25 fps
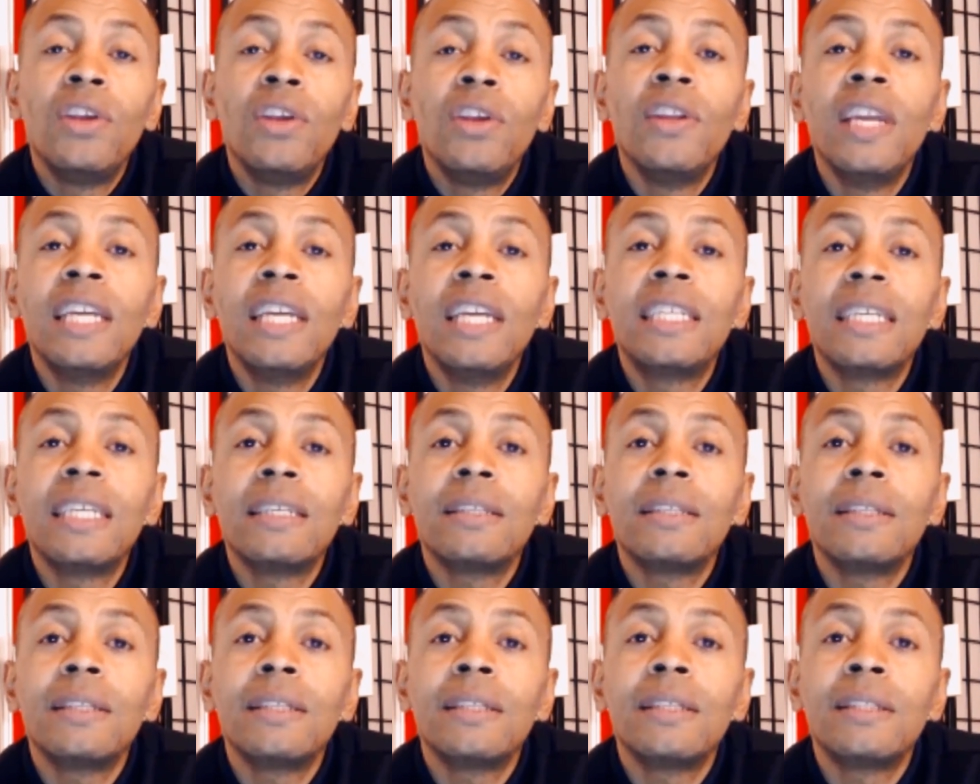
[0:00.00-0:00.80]
you need
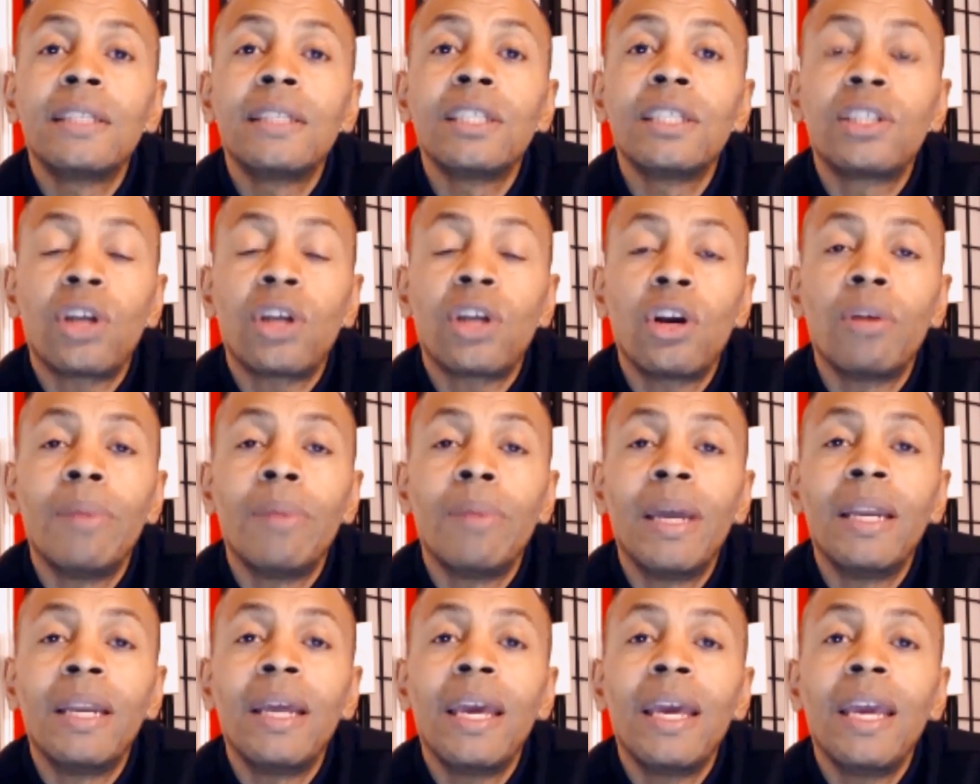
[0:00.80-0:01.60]
to
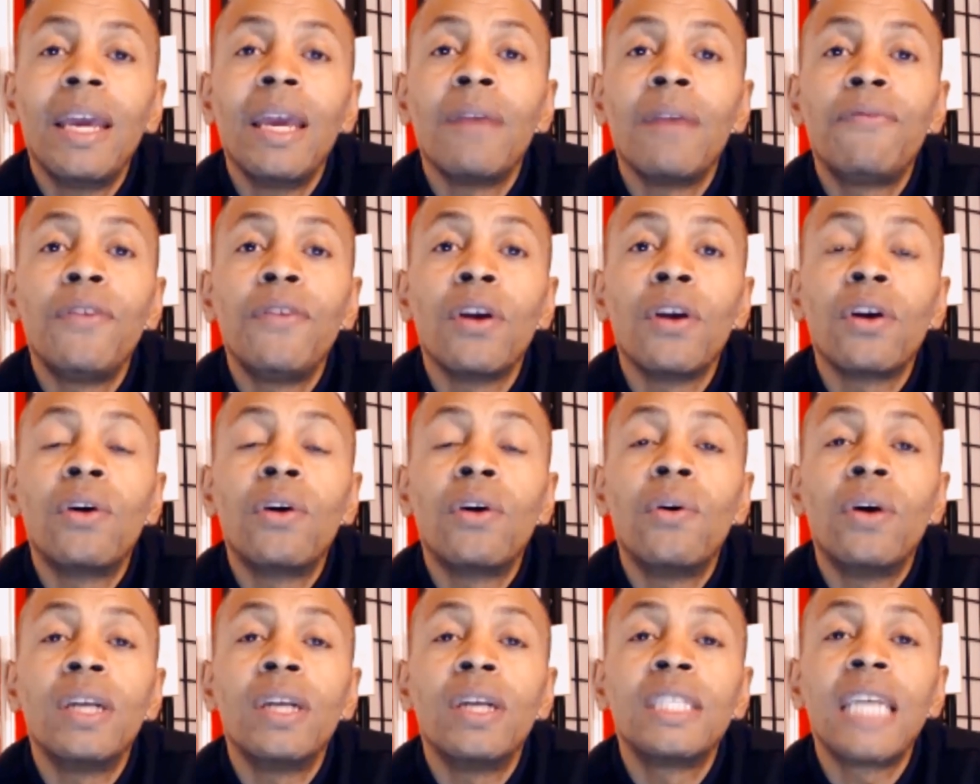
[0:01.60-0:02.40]
determine if you're
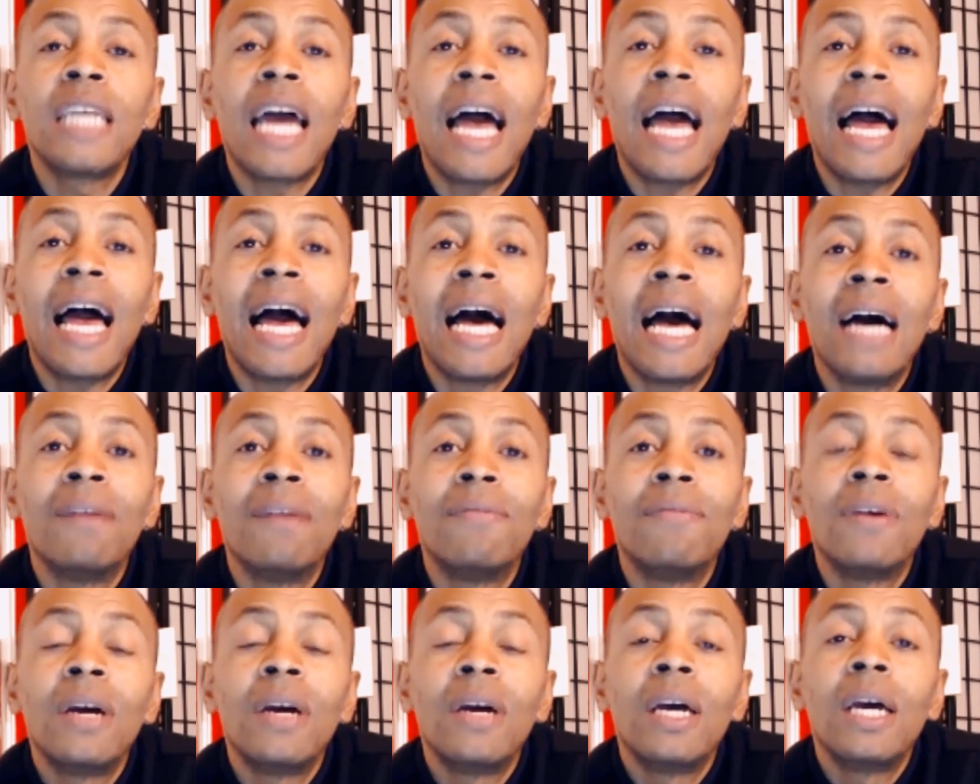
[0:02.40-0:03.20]
going to
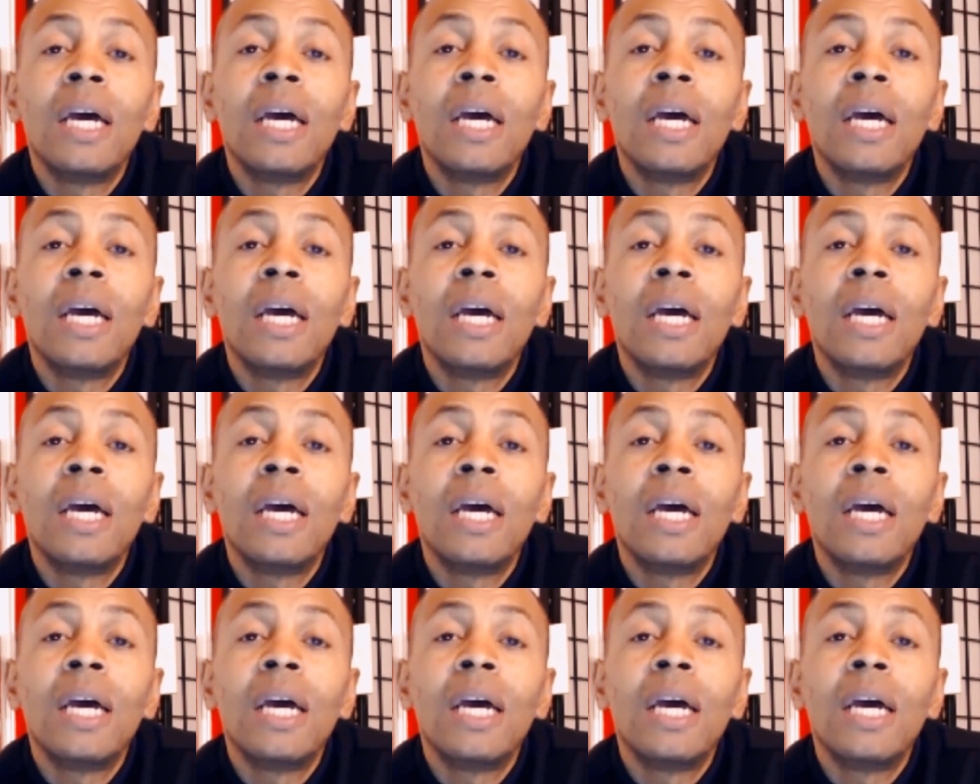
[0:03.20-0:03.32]
have